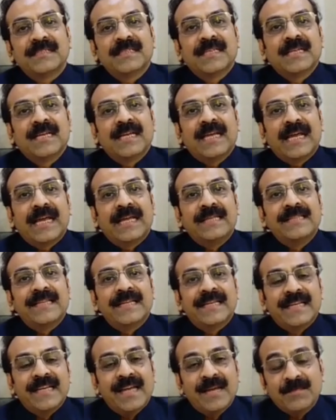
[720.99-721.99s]
and the
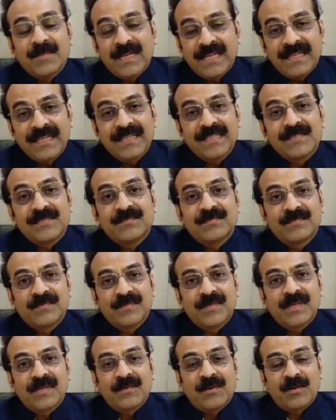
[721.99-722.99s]
enameling is
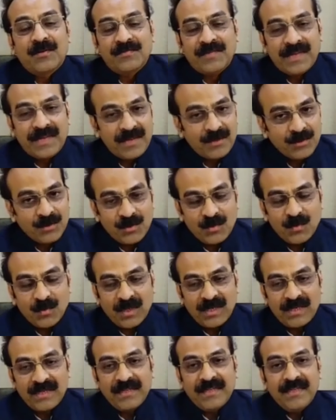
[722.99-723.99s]
of very good
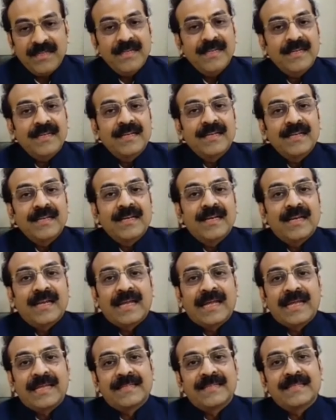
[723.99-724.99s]
quality,
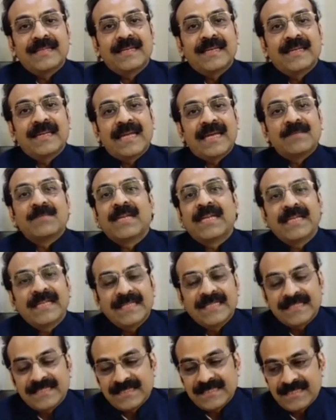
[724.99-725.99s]
and the enameling is
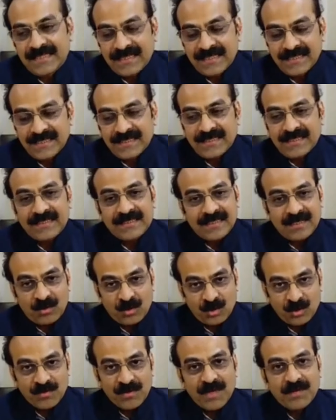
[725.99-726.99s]
uh, is a
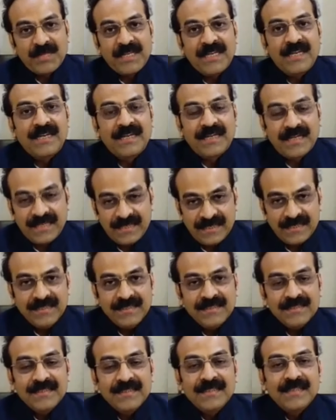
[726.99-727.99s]
khudba mina again
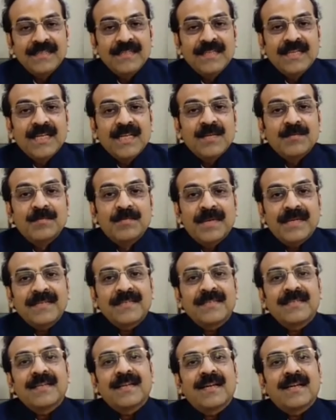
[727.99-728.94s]
Okay. But uh,